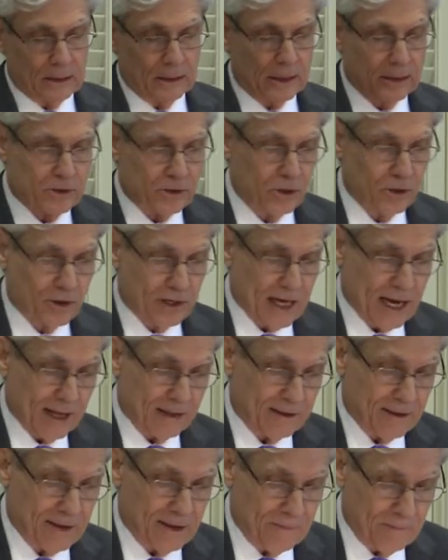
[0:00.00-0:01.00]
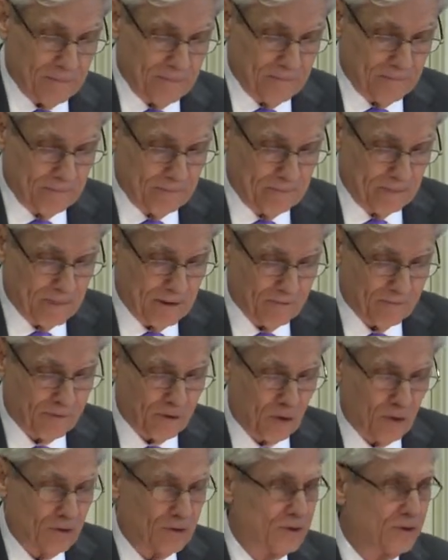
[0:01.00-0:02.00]
Let's look at them.
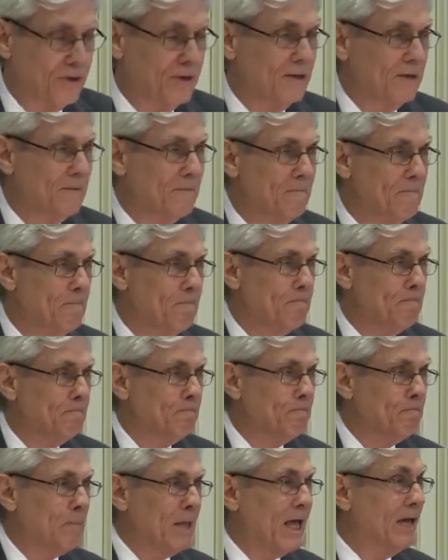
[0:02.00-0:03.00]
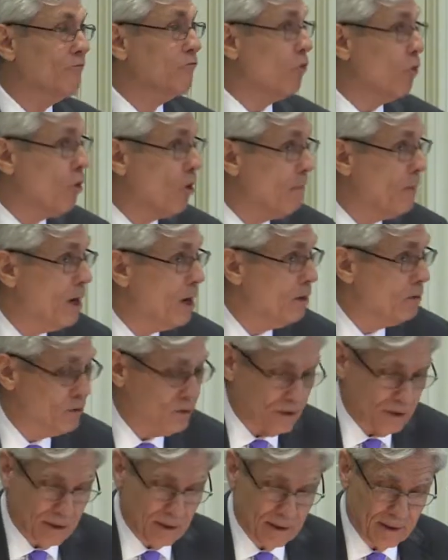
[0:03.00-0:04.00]
First and
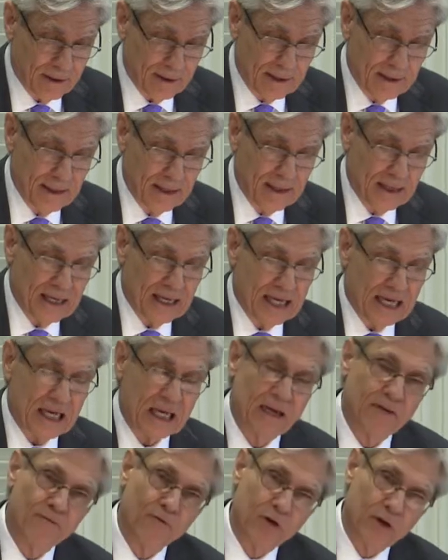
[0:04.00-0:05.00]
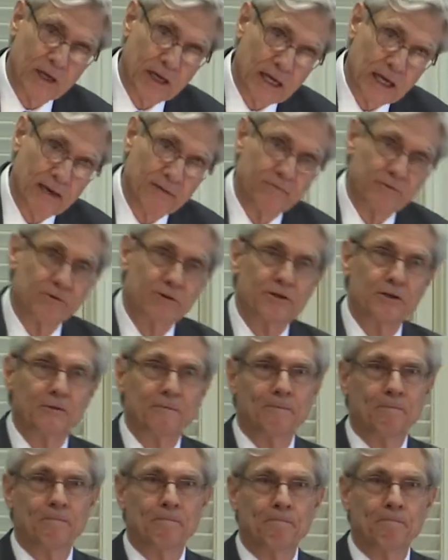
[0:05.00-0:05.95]
foremost, he forgives.